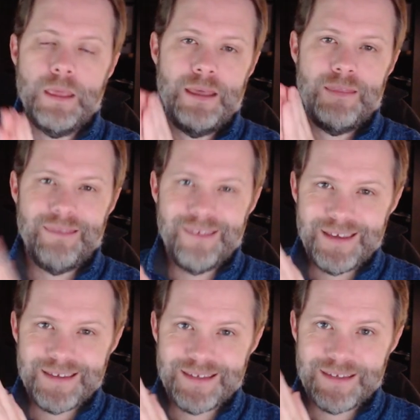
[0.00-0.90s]

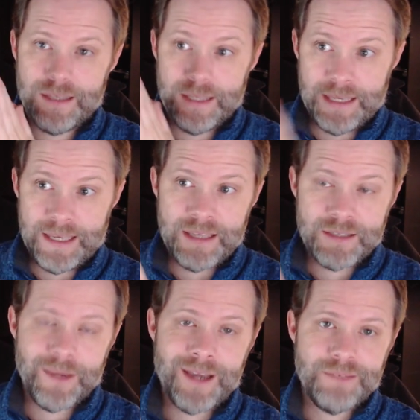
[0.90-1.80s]
This
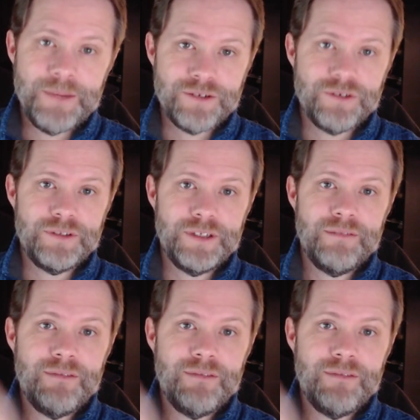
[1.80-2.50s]
is my specialty.